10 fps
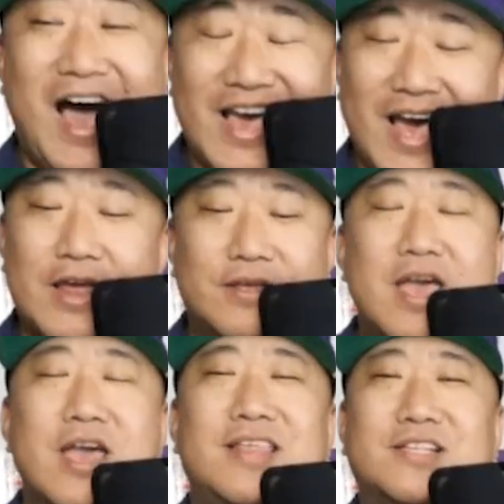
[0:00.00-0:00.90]
I, I
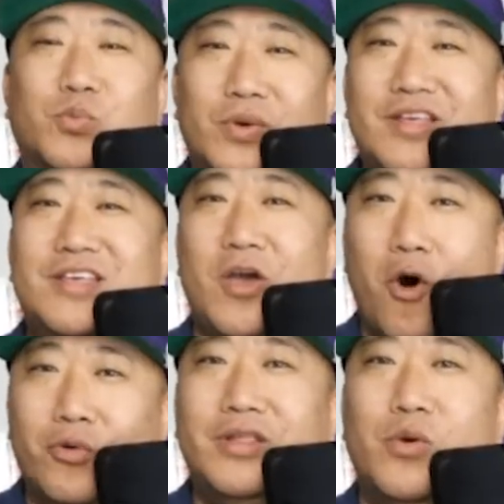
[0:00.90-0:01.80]
that's really the
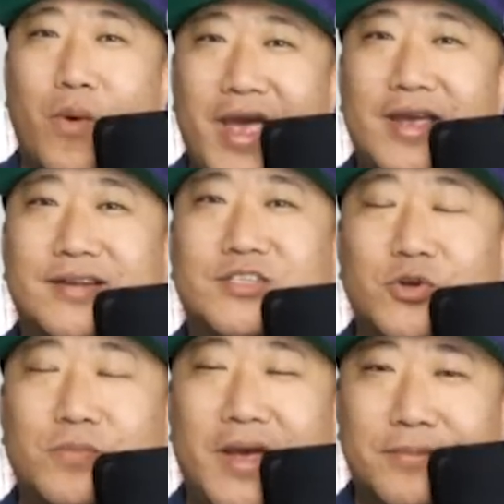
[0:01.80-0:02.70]
only way
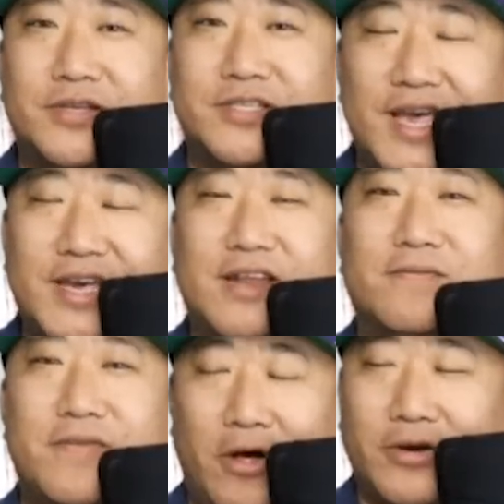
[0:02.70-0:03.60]
to be able to take in
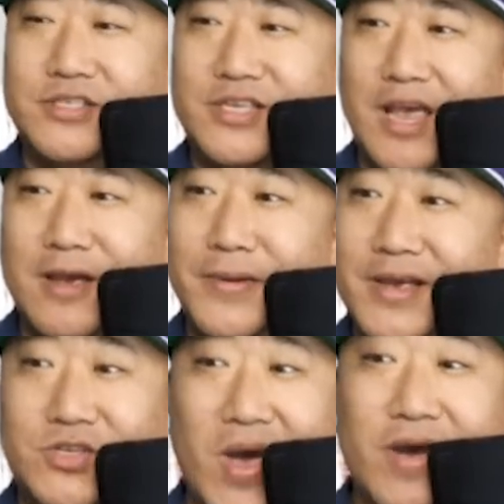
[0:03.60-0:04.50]
a Falcons game
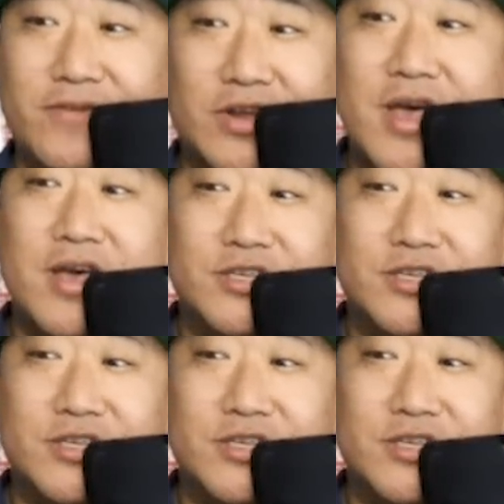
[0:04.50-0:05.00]
is you have to